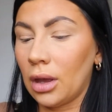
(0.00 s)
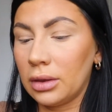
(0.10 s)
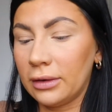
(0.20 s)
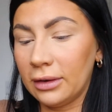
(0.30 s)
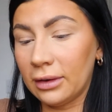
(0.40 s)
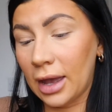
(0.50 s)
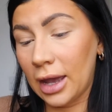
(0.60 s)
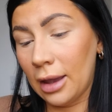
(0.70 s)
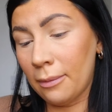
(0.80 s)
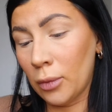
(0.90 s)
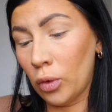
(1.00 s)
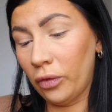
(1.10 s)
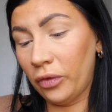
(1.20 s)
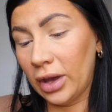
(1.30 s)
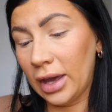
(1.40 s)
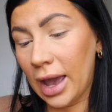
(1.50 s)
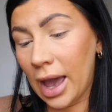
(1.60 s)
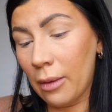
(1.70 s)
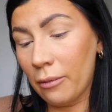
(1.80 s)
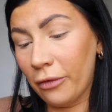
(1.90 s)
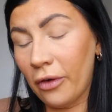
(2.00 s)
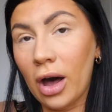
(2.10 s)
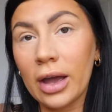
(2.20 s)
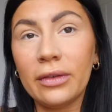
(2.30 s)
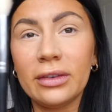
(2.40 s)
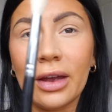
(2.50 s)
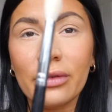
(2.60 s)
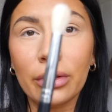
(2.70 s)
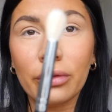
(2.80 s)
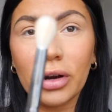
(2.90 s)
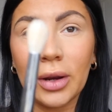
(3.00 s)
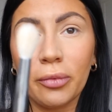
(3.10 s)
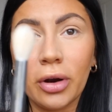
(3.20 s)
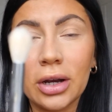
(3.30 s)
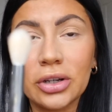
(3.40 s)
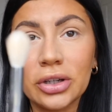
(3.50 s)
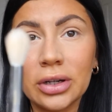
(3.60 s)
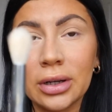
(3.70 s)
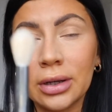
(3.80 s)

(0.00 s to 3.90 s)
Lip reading: This is a Morphe M573 brush,